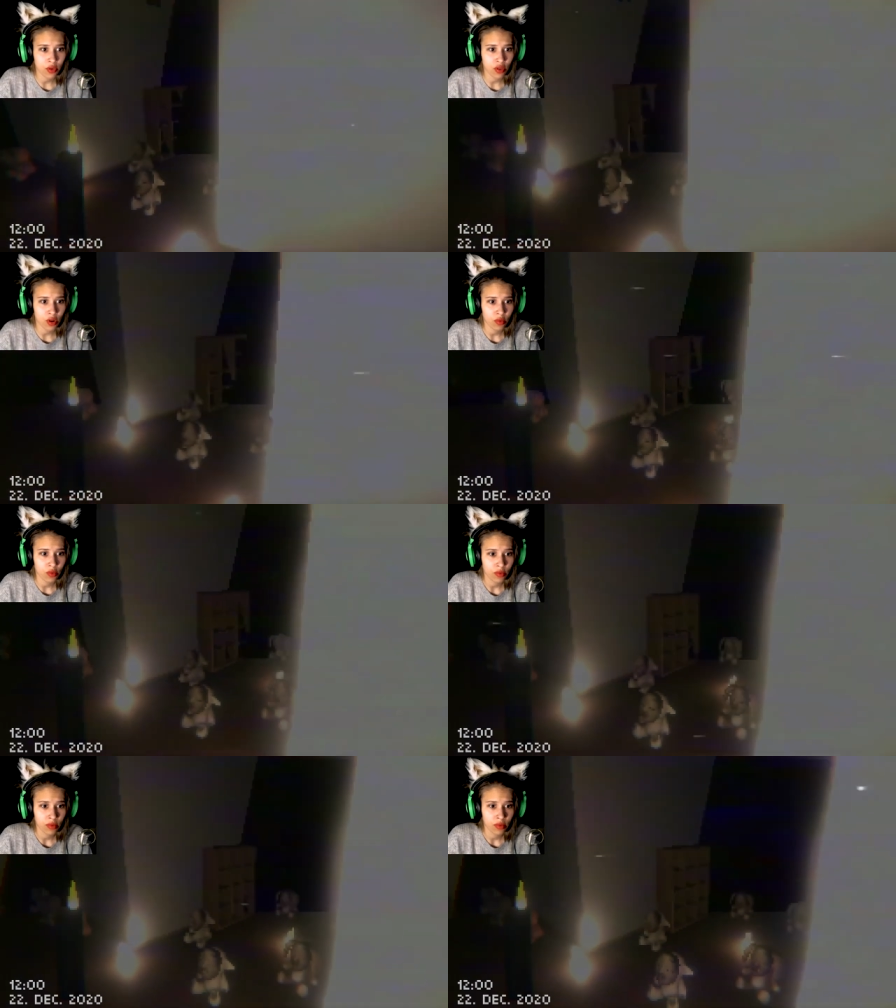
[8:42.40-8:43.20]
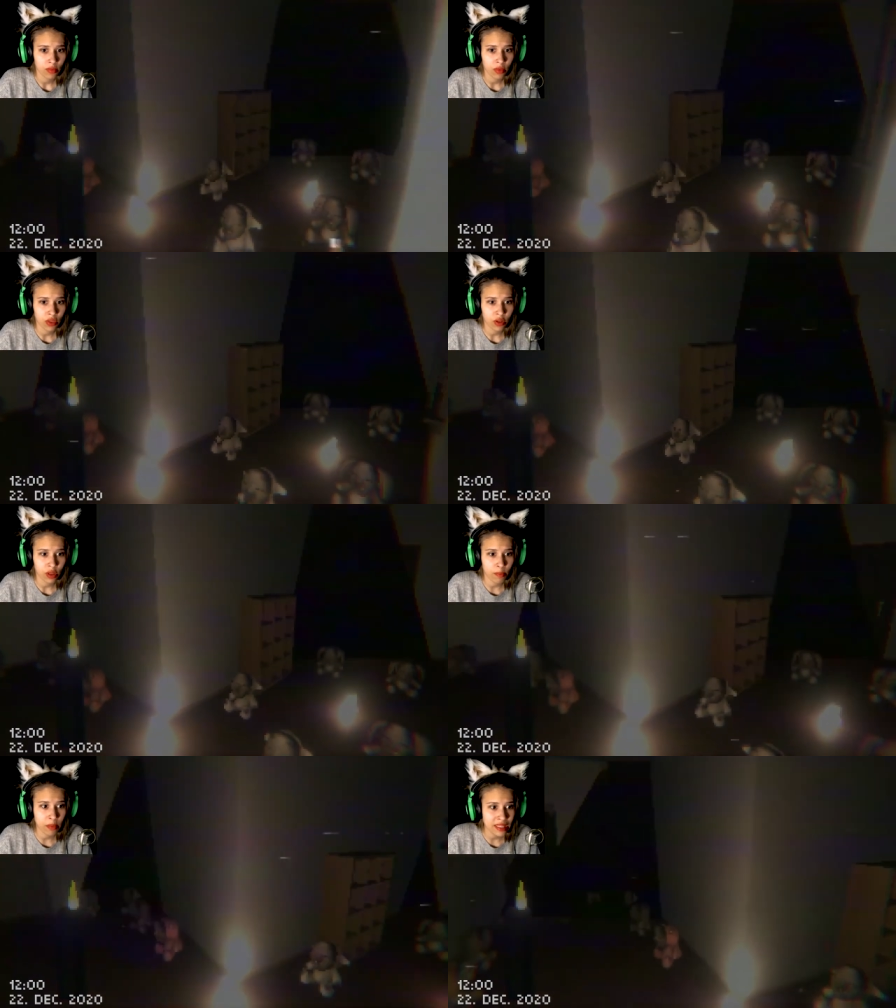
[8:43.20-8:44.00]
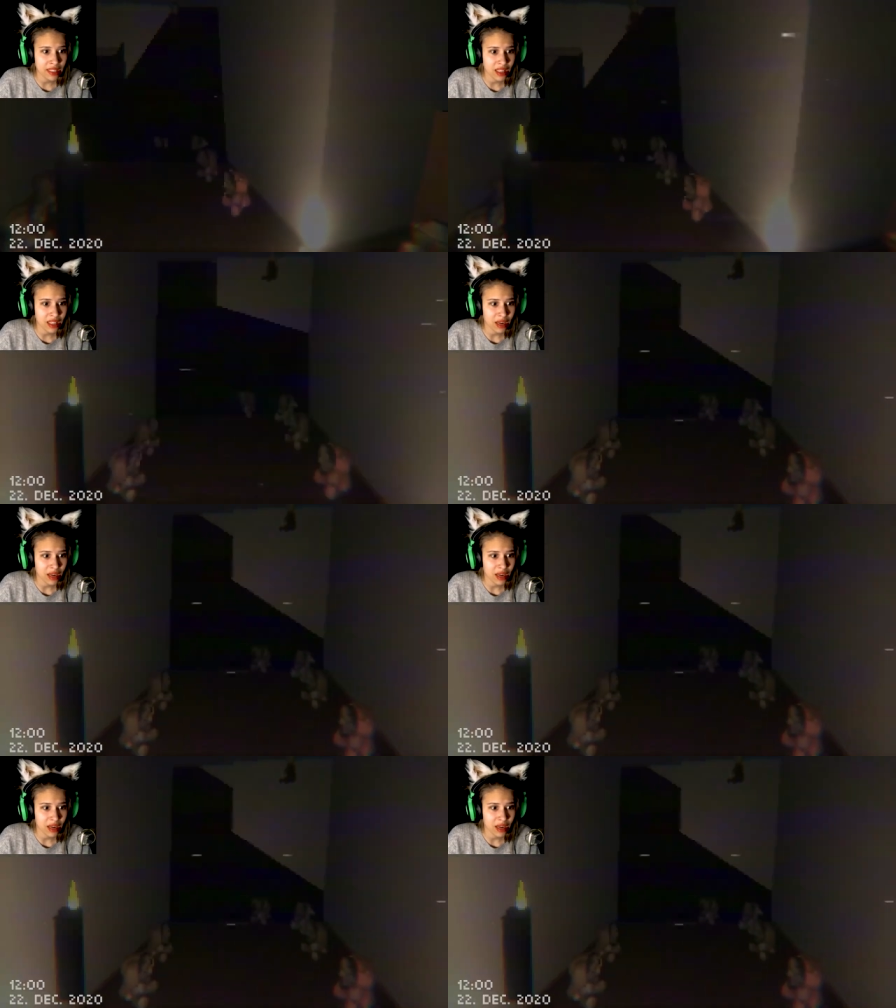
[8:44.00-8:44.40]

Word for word: you know? With all the pizza that